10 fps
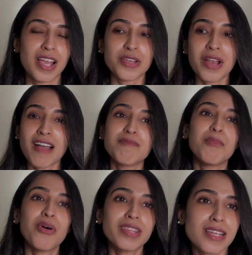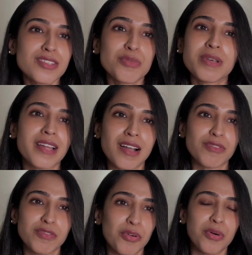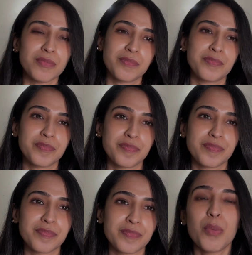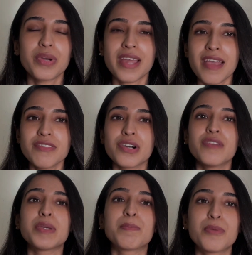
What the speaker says: You have more things to be thankful for. Whatever we